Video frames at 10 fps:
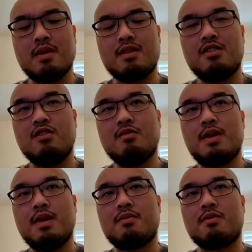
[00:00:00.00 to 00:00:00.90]

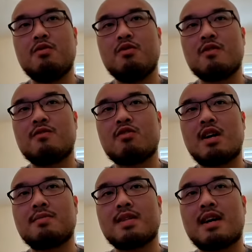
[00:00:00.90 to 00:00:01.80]
who have
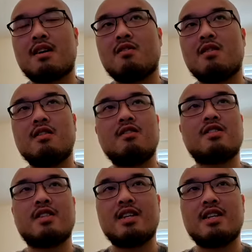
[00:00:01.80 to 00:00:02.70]
dropped out.
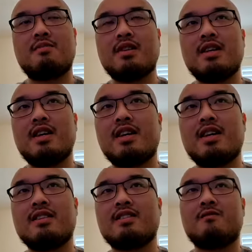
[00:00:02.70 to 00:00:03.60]
Understandably,
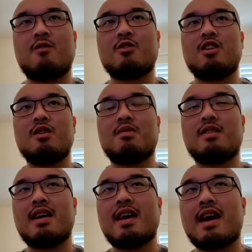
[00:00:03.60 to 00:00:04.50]
it's unfortunate, but
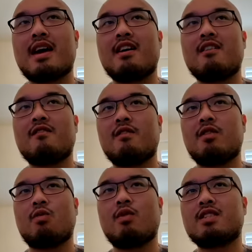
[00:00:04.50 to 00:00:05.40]
they have.
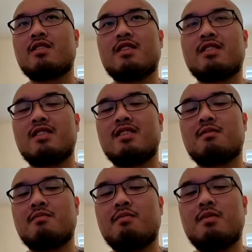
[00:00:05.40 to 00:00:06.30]
The rest of us stuck
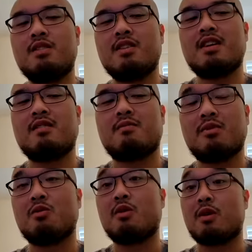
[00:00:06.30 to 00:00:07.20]
together
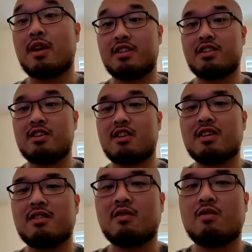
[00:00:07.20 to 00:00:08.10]
pretty well, actually,
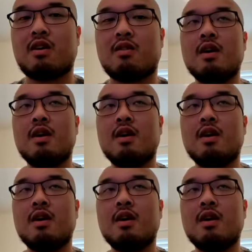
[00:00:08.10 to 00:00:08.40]
shockingly well.